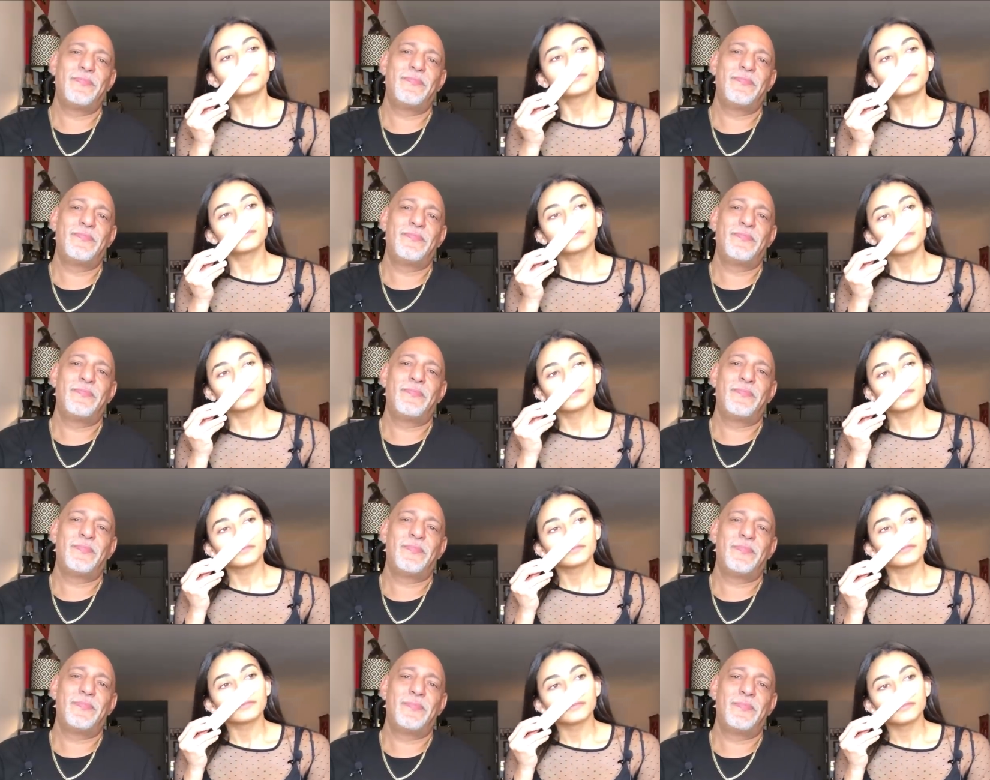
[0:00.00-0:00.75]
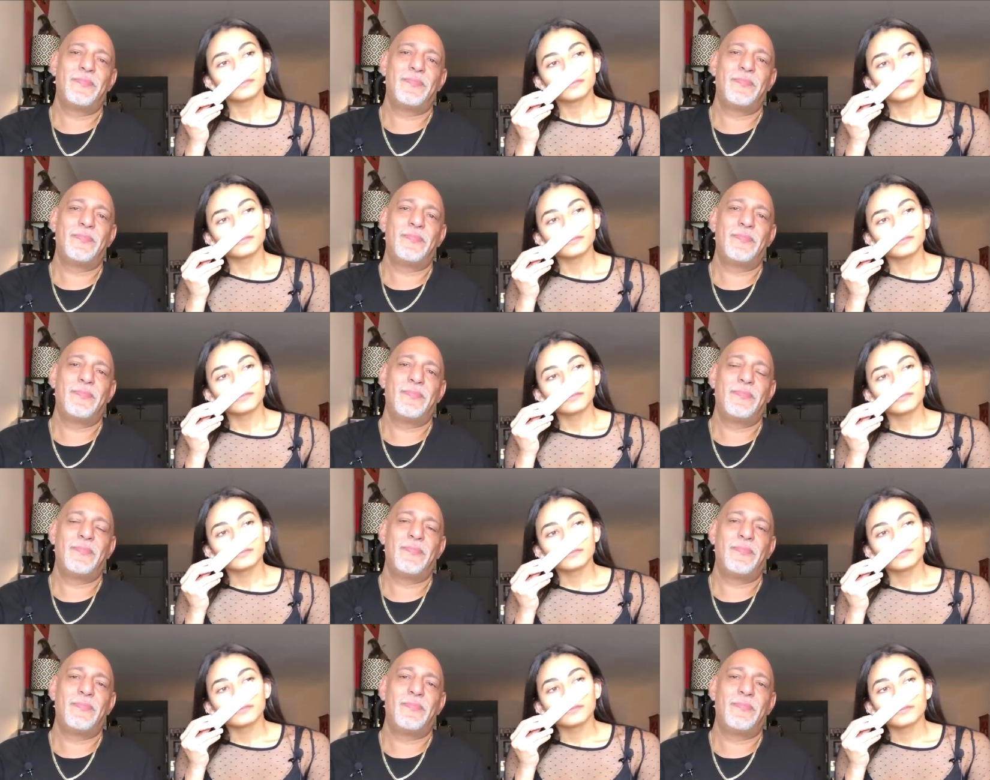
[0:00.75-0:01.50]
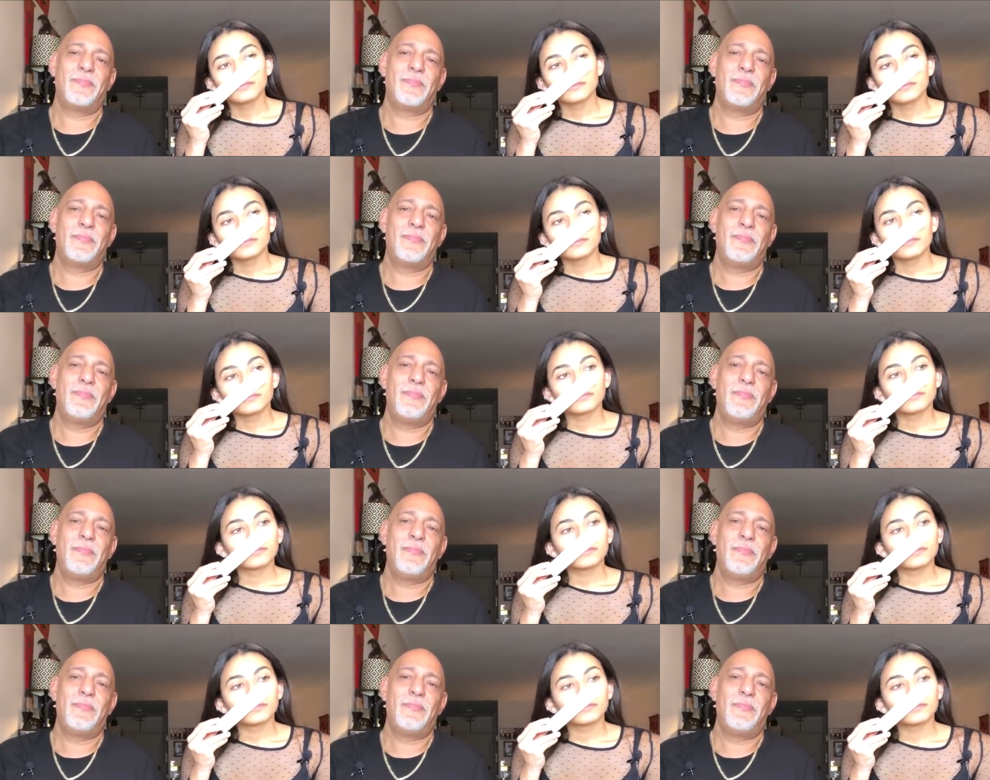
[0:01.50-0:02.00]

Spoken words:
Nobody speaks.